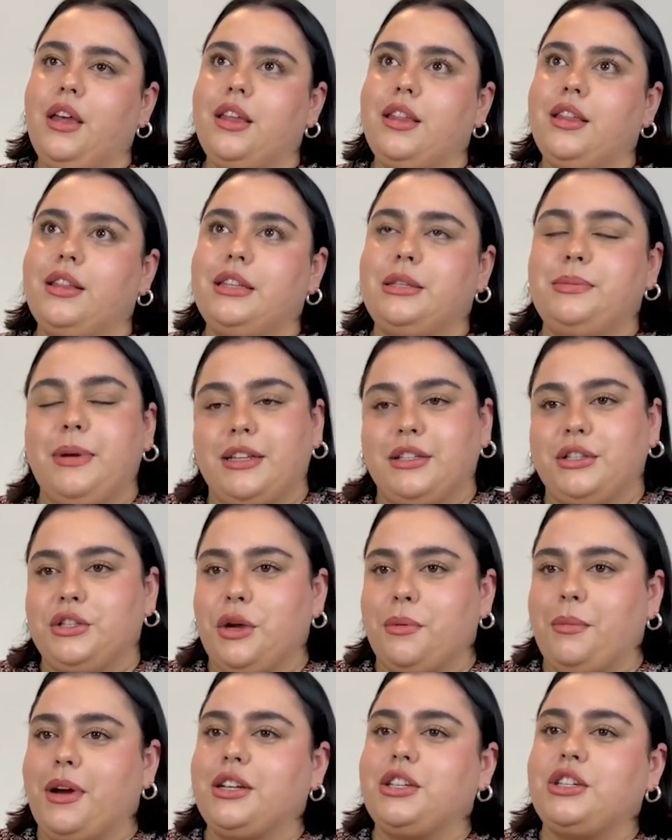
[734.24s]
spend so
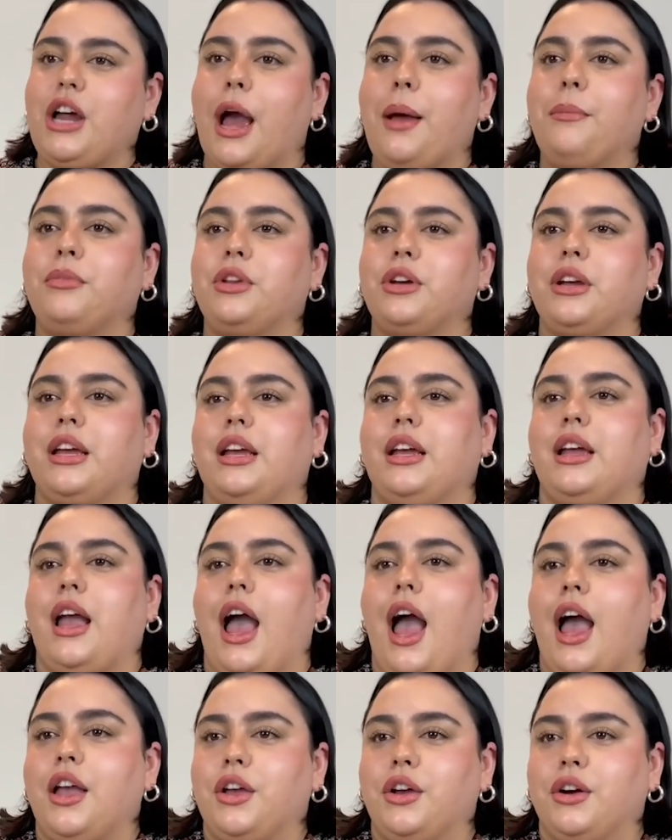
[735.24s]
much time looking
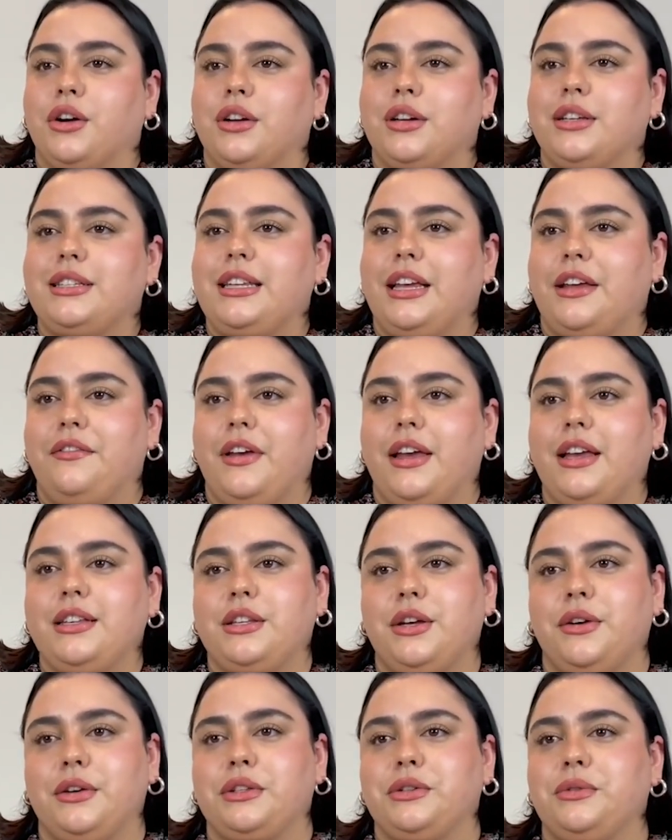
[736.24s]
at your CV,
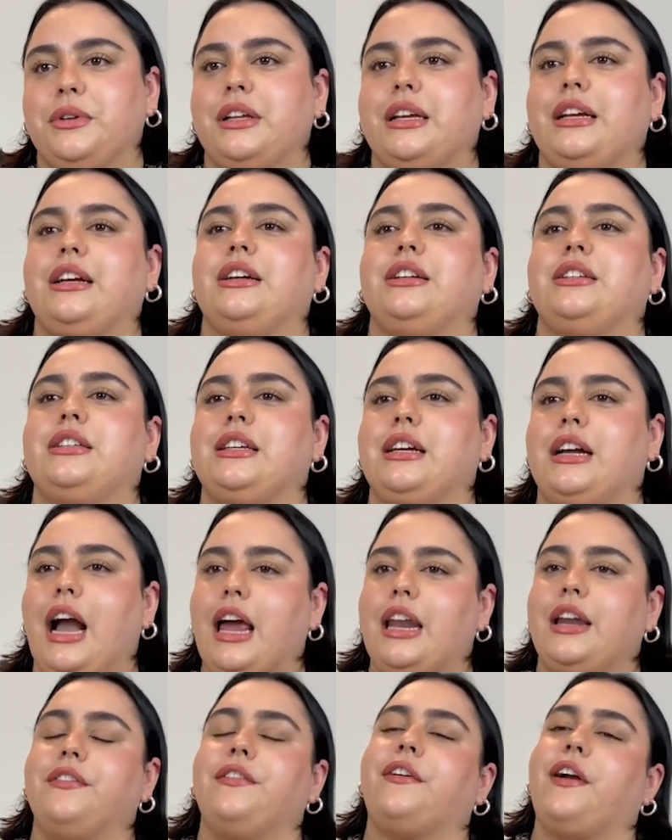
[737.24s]
so it's really good to
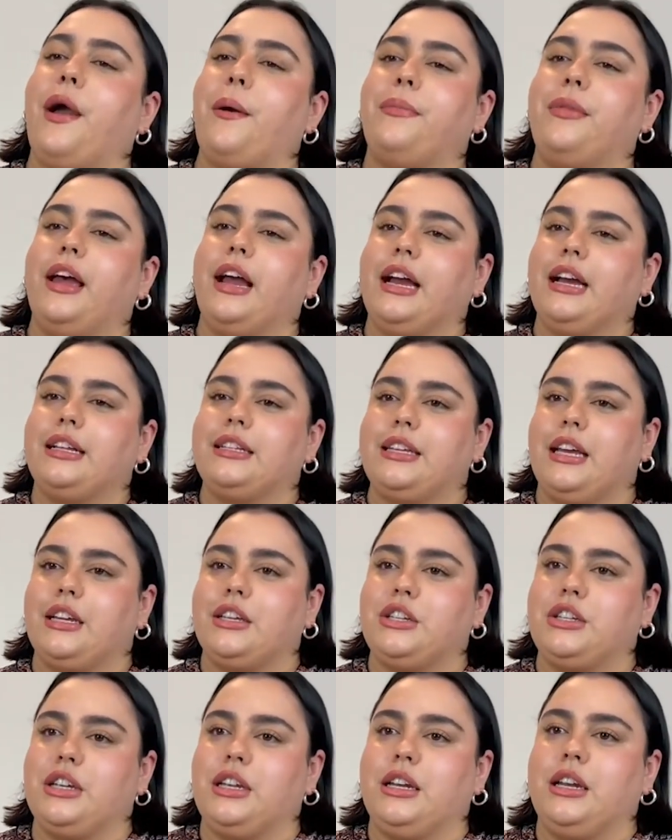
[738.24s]
kind of grab their
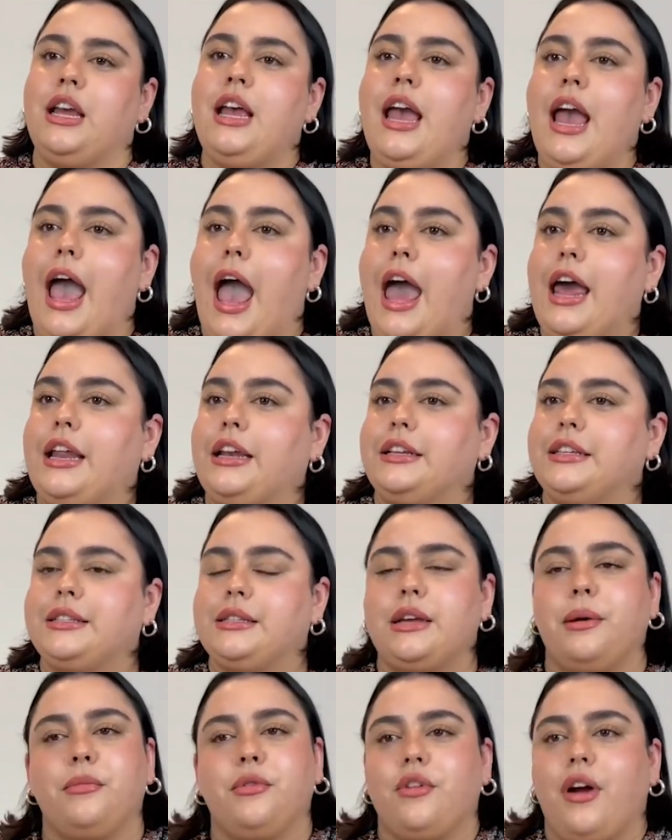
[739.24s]
attention and
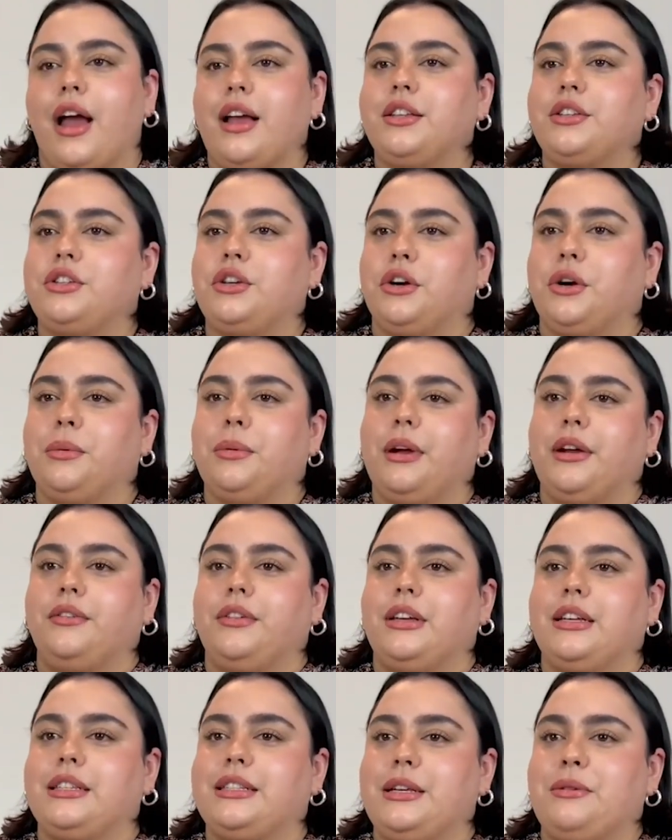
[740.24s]
summarize your
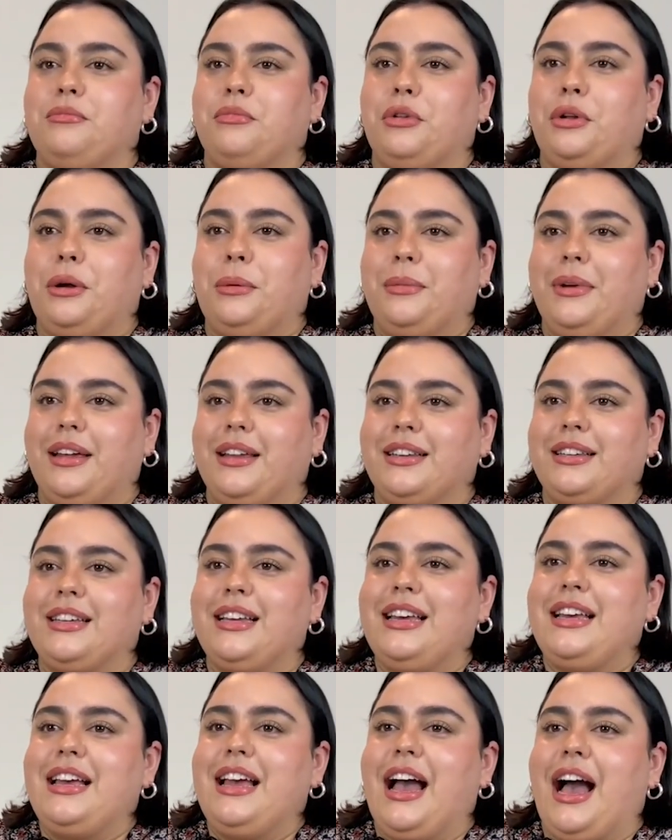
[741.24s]
previous employment
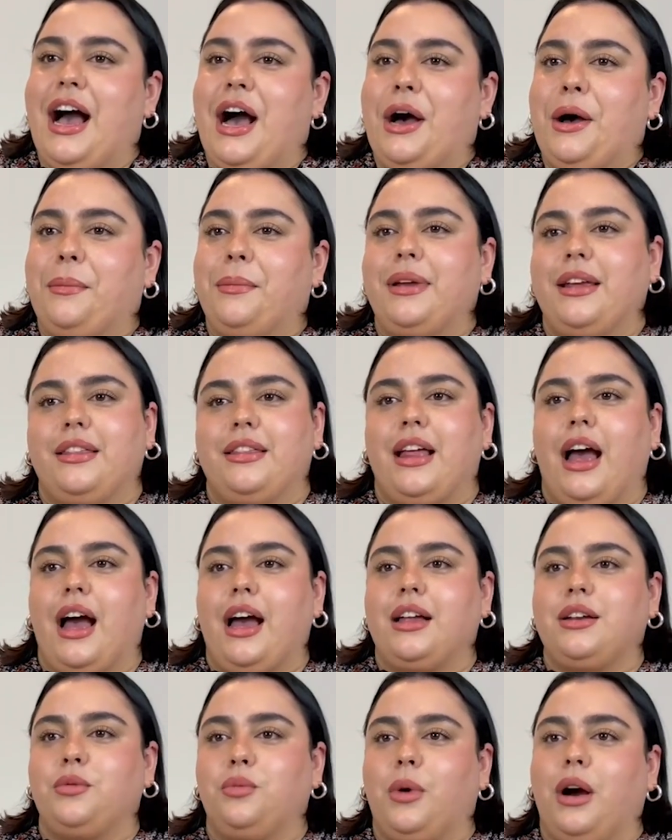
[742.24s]
in
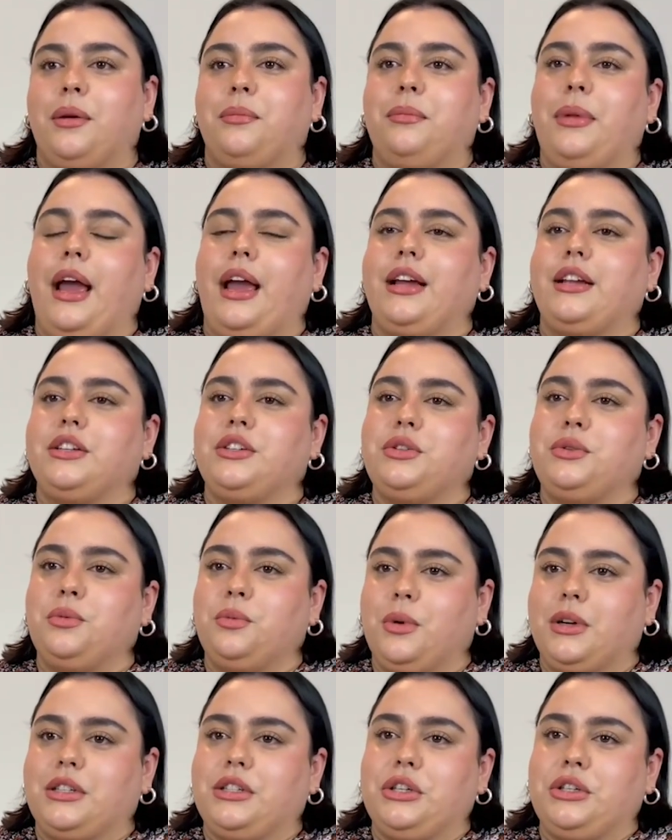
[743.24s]
that 1 page,
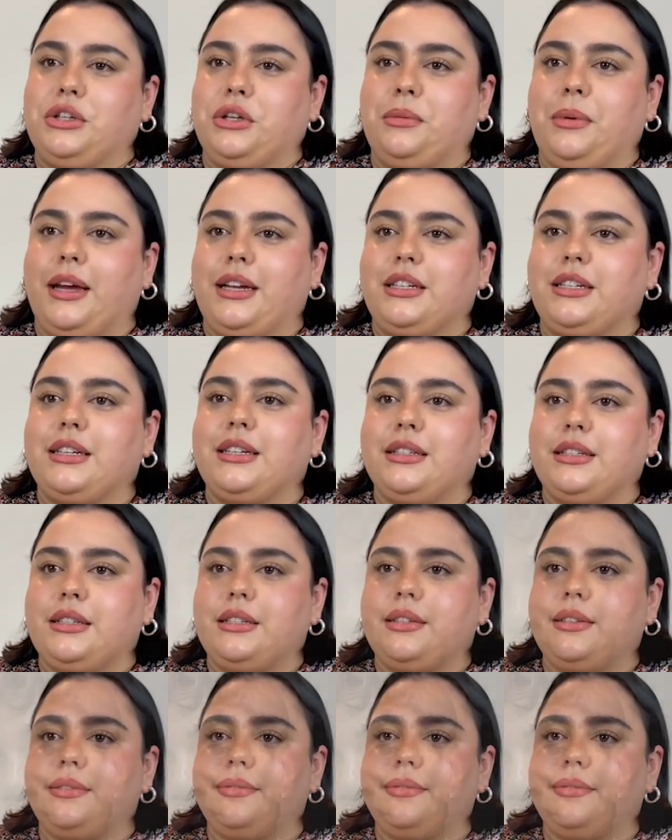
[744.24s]
1 to 2 pages.